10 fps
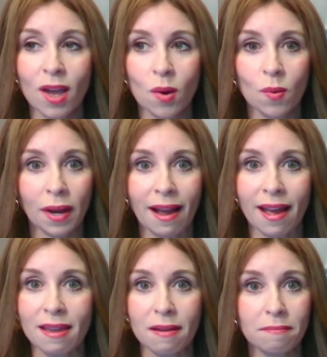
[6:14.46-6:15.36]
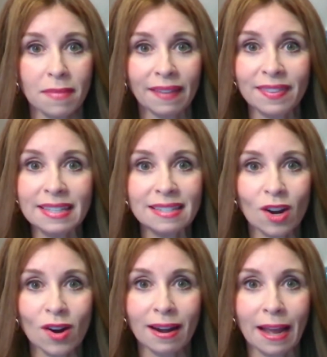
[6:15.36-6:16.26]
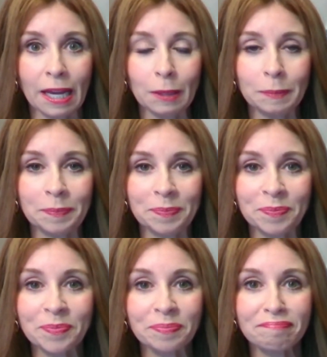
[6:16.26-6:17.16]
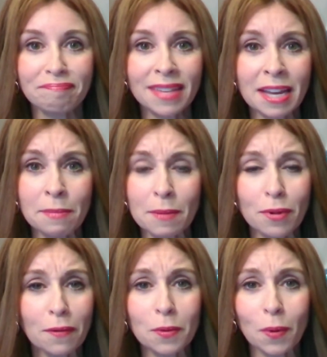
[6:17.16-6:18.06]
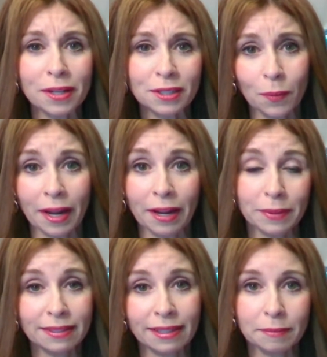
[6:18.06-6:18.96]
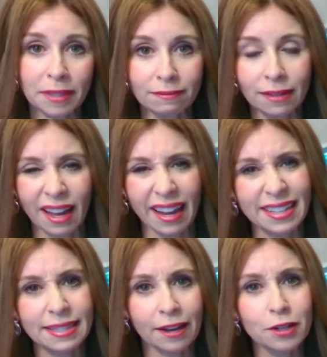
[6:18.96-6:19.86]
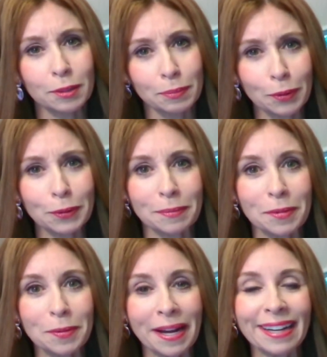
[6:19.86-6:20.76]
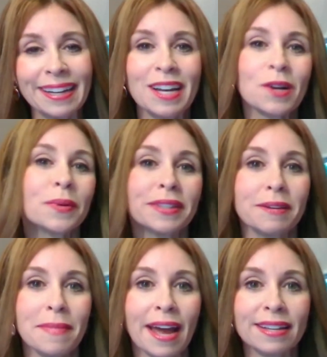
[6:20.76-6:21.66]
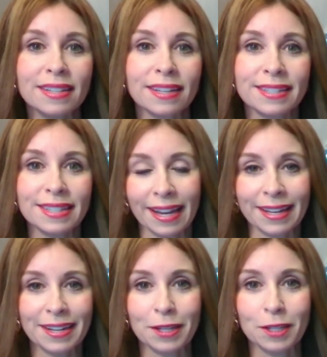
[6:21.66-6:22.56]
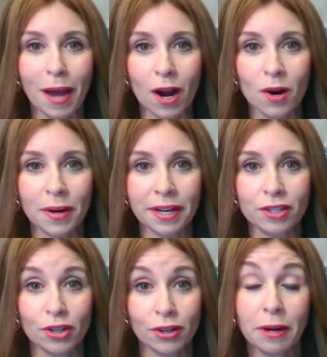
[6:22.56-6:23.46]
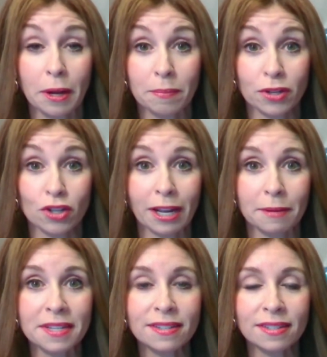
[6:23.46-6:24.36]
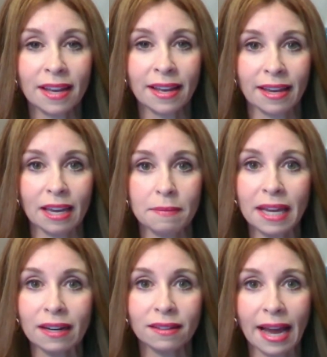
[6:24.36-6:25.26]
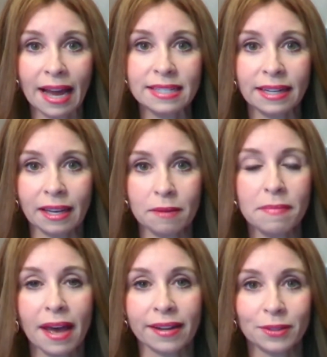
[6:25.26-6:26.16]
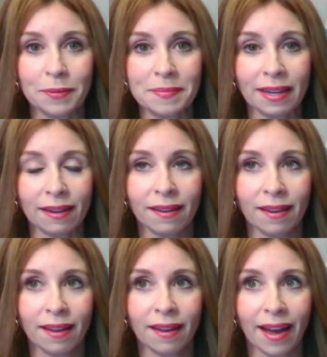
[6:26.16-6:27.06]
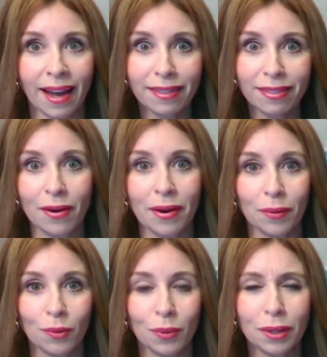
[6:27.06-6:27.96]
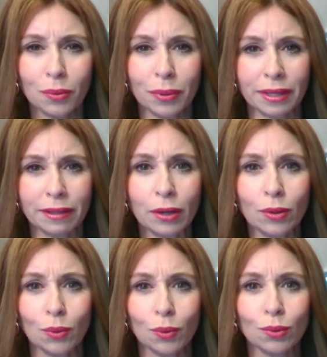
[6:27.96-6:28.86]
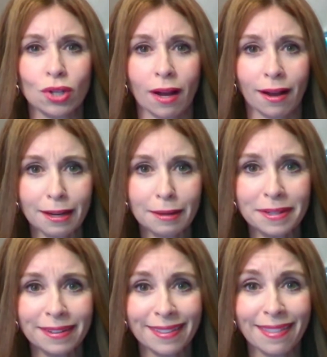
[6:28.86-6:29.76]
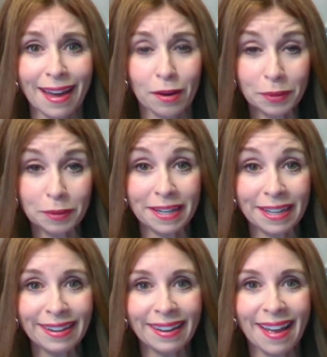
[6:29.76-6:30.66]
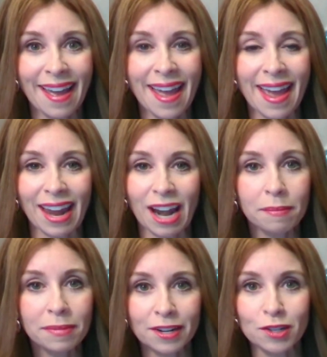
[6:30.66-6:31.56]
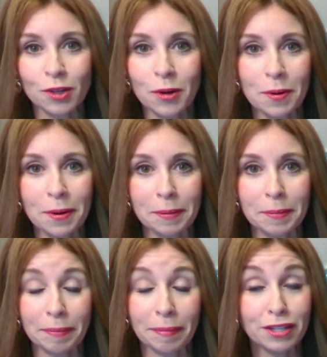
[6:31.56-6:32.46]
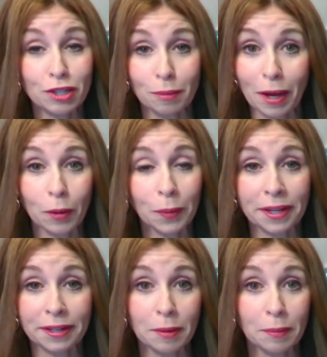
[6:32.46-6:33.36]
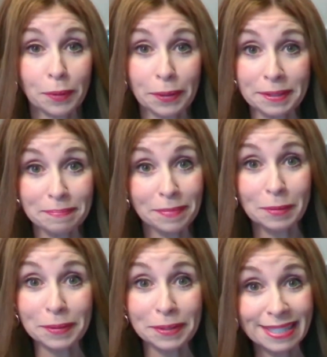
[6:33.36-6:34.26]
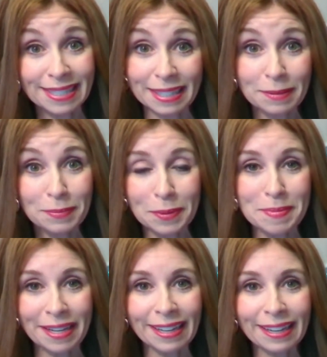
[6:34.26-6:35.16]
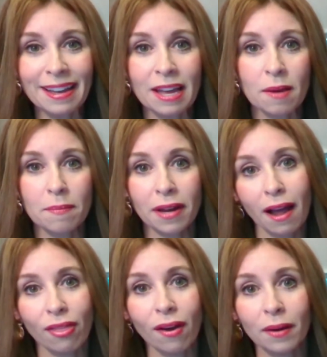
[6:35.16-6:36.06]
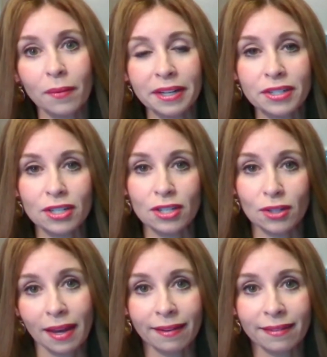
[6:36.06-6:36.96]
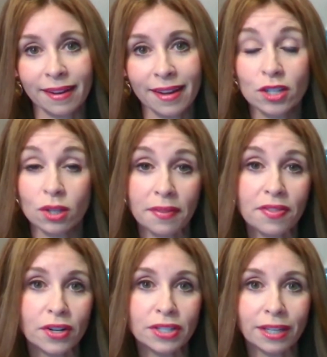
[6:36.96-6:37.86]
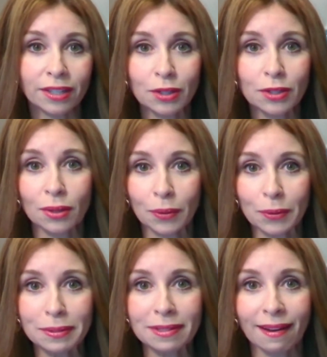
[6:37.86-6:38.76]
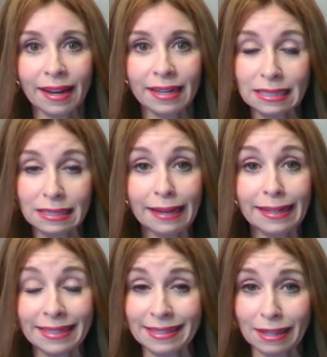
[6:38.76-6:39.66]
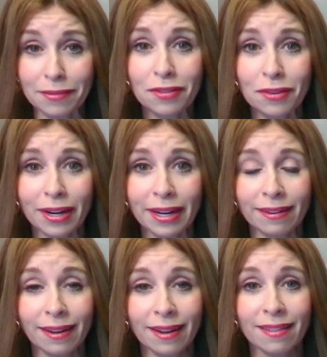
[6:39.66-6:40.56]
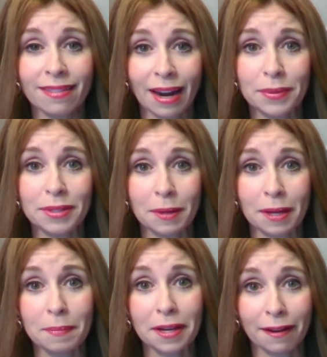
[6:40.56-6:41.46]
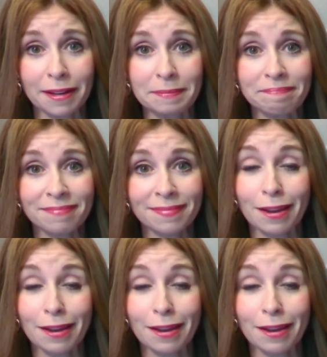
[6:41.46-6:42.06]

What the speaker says: When I met the CRNA and my brother walked away with him, and I guess they actually pulled him away with the mask in his hand and his Power Ranger pajamas, it made a lasting impact on me. I thought, what a really cool job that would be. And I'm not sure much about what putting people to sleep will be, but I thought I wanted to do that. So at 13 years old, I decided in 7th grade that I was going to become